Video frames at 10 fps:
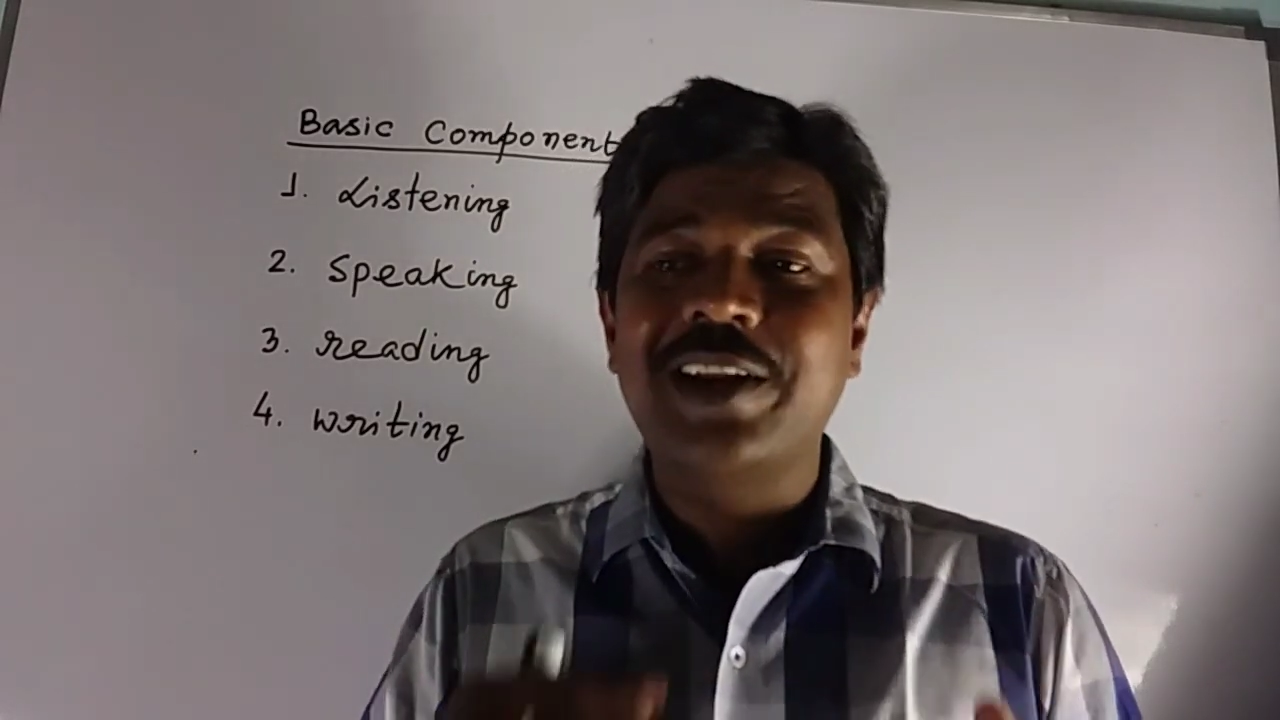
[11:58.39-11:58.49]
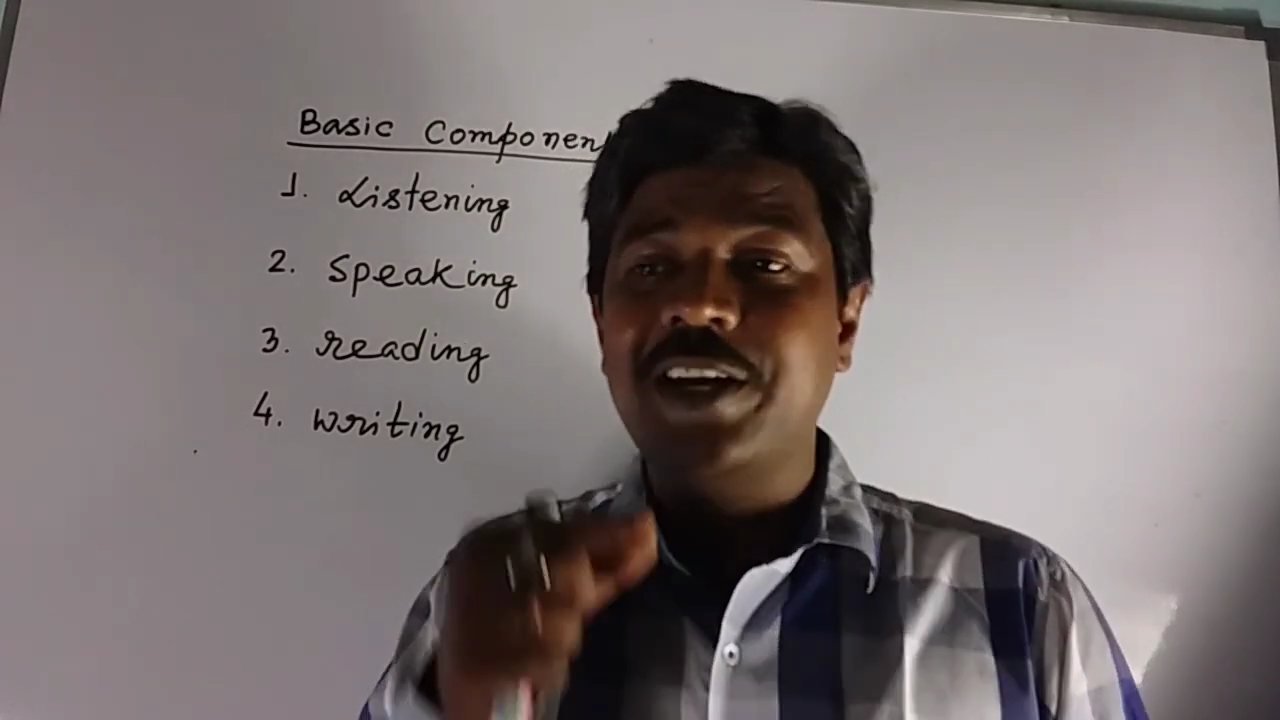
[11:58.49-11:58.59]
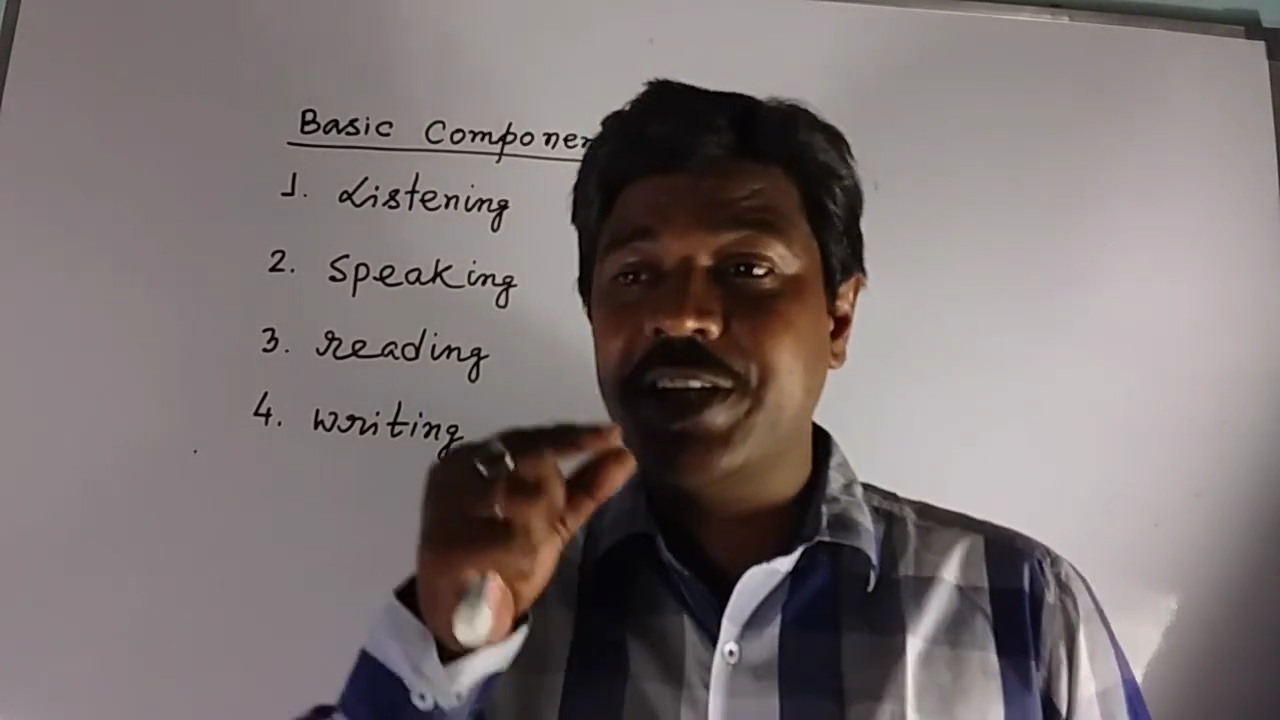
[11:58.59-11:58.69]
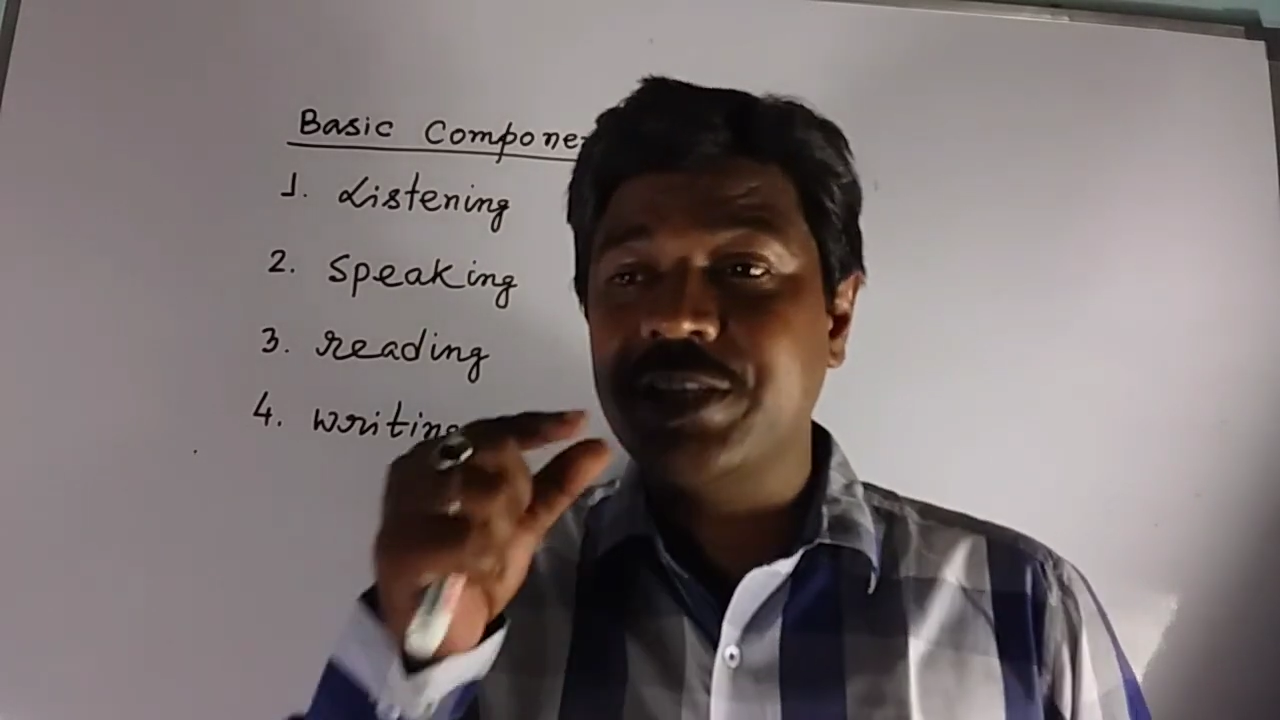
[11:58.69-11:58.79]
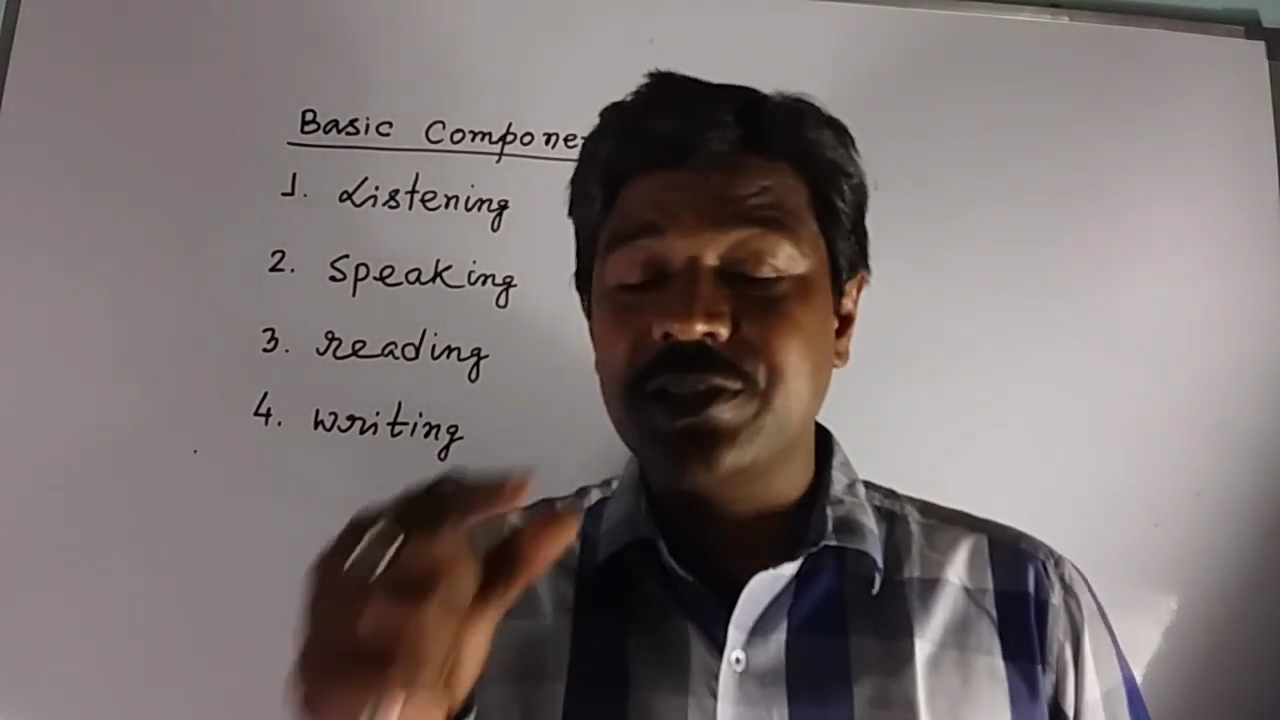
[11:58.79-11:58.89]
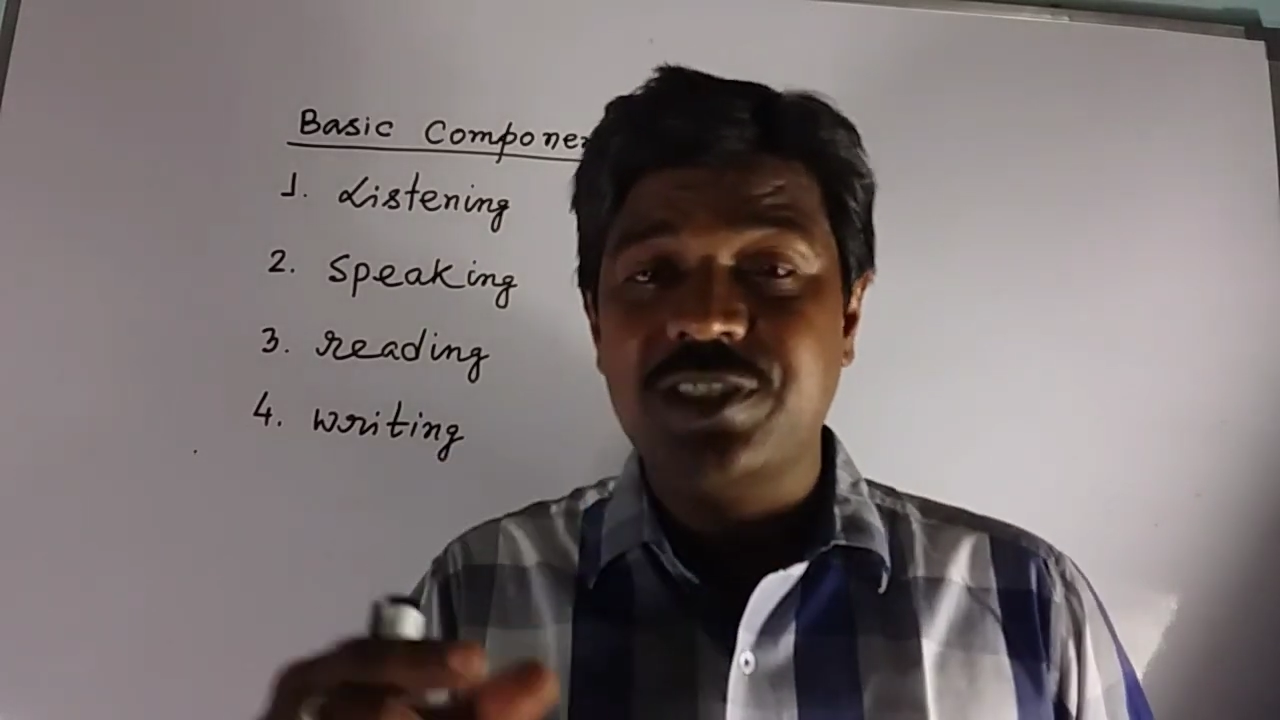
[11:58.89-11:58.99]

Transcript: creating